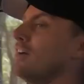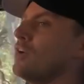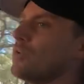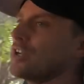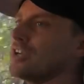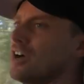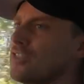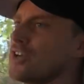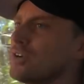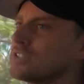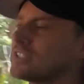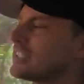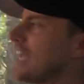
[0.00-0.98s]
well, you know the
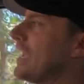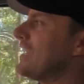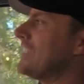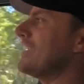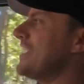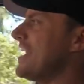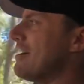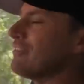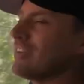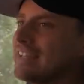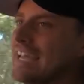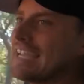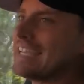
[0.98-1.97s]
old saying, you're never
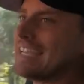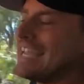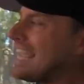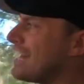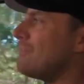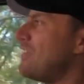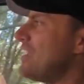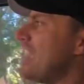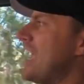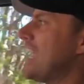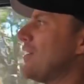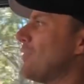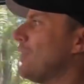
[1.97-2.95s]
late in a
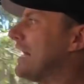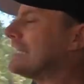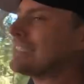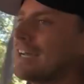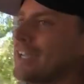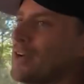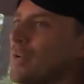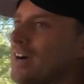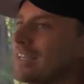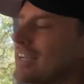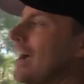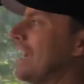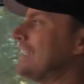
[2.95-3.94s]
V8. Well, I'll tell you what,
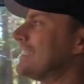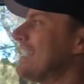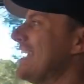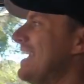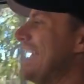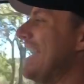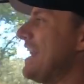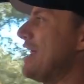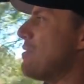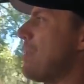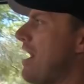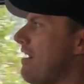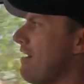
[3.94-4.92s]
guys, in a
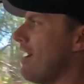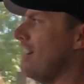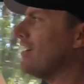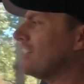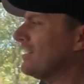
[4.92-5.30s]
Barra,